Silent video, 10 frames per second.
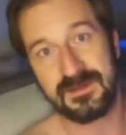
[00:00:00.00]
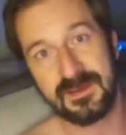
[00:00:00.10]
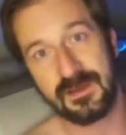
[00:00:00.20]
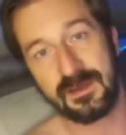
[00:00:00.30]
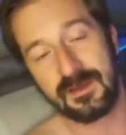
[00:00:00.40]

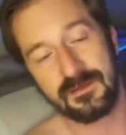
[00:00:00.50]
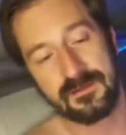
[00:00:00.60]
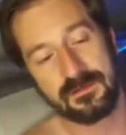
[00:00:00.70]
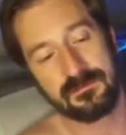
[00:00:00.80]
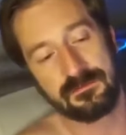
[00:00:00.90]
it uh,
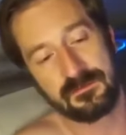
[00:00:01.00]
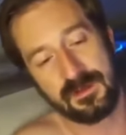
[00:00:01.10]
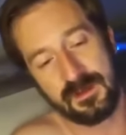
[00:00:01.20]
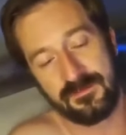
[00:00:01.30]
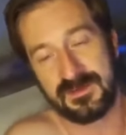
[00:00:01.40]

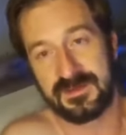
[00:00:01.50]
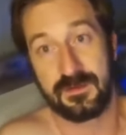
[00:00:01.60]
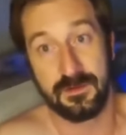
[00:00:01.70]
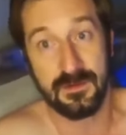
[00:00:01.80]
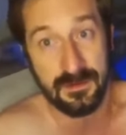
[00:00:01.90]
if it's
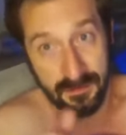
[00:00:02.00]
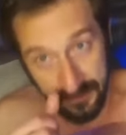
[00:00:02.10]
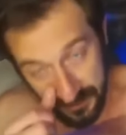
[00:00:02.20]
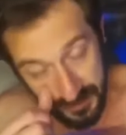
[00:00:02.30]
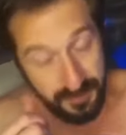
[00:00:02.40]
good
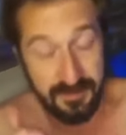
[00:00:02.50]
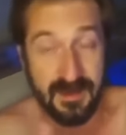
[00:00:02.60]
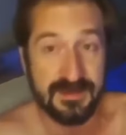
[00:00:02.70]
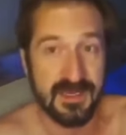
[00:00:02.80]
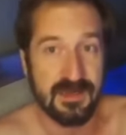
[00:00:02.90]
and should be
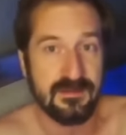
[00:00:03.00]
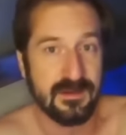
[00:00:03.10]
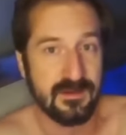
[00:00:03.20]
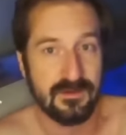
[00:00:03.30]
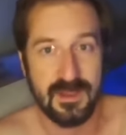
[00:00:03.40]

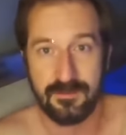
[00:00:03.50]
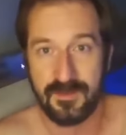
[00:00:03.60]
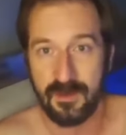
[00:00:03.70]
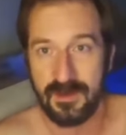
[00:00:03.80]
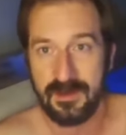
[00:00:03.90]
maintained, then it'll
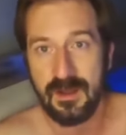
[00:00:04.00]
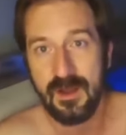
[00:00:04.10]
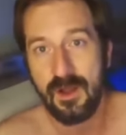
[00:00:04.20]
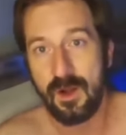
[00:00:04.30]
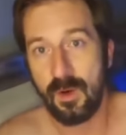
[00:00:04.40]
keep going.
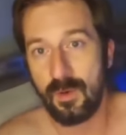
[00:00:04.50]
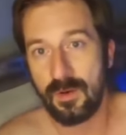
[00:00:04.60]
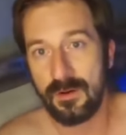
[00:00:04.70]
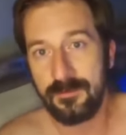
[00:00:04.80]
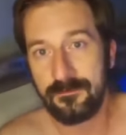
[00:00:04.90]

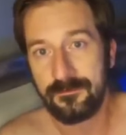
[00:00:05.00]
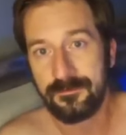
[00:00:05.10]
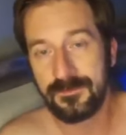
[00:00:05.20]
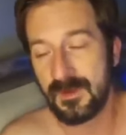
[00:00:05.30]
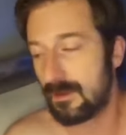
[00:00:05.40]
Or
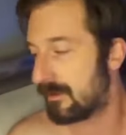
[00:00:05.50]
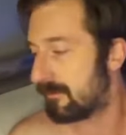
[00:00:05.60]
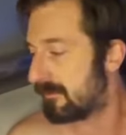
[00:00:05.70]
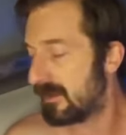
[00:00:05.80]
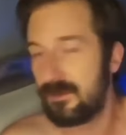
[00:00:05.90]

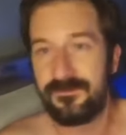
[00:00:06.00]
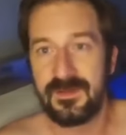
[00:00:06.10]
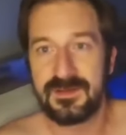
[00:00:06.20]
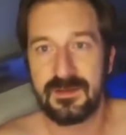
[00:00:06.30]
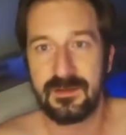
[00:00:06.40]
um,
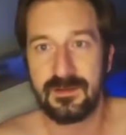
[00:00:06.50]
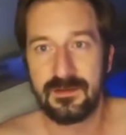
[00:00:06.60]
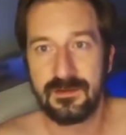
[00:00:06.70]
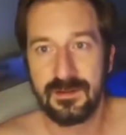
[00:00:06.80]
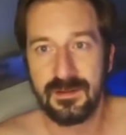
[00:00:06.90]
if it
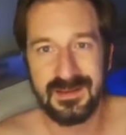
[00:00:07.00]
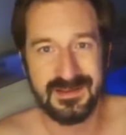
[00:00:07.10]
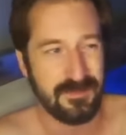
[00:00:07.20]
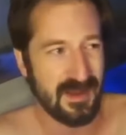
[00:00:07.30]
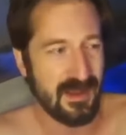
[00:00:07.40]
uh,
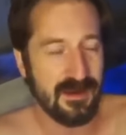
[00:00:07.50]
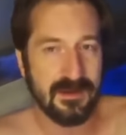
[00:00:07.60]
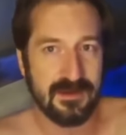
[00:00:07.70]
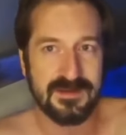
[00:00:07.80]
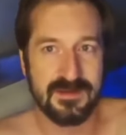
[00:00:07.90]
is bad
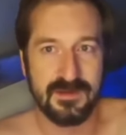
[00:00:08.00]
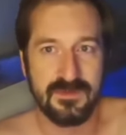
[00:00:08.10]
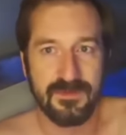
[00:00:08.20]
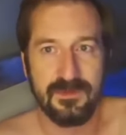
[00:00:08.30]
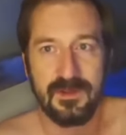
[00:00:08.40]
and isn't
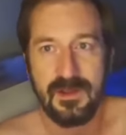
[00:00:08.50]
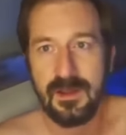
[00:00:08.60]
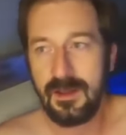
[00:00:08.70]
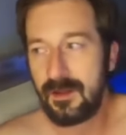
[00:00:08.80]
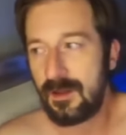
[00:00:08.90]
useful,
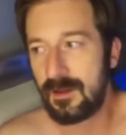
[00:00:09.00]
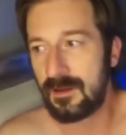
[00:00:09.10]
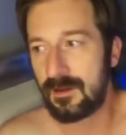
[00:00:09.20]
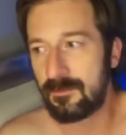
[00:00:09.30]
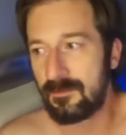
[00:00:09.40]

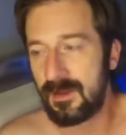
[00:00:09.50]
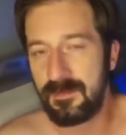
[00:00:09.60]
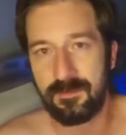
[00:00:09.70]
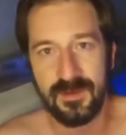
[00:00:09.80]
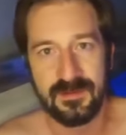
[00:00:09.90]
uh,
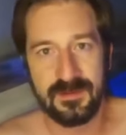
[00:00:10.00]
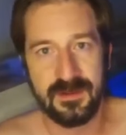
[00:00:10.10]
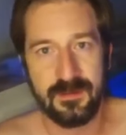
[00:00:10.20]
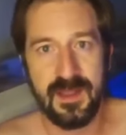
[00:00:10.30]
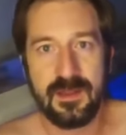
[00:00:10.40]
maybe bring the
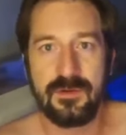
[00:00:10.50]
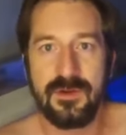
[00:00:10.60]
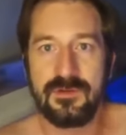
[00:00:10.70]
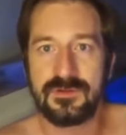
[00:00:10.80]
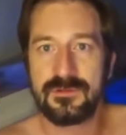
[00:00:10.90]
liquor back. Who
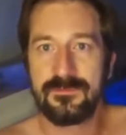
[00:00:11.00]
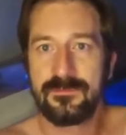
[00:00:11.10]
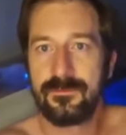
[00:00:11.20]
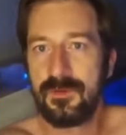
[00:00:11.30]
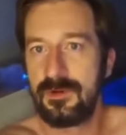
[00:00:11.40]
knows?
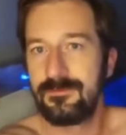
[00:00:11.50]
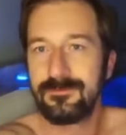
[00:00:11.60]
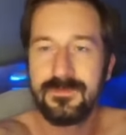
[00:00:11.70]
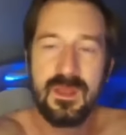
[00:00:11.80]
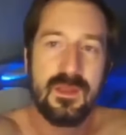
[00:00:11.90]
We'll
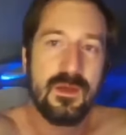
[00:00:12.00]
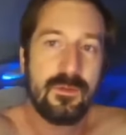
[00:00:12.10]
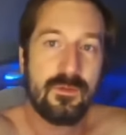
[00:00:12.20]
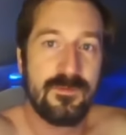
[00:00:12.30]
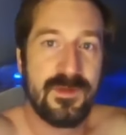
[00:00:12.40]

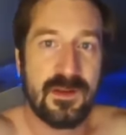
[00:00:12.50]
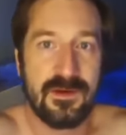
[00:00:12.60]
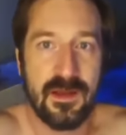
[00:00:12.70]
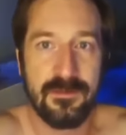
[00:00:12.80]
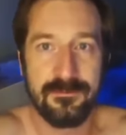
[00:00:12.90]
we'll
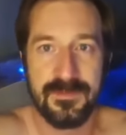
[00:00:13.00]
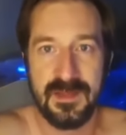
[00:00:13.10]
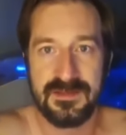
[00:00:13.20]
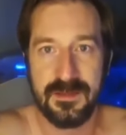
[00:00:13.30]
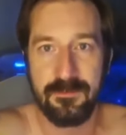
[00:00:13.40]
figure it out
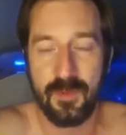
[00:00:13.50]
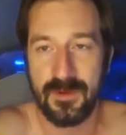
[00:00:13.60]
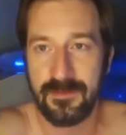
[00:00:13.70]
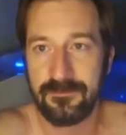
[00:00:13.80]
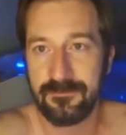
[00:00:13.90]
at some
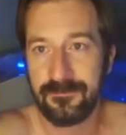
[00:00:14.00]
point.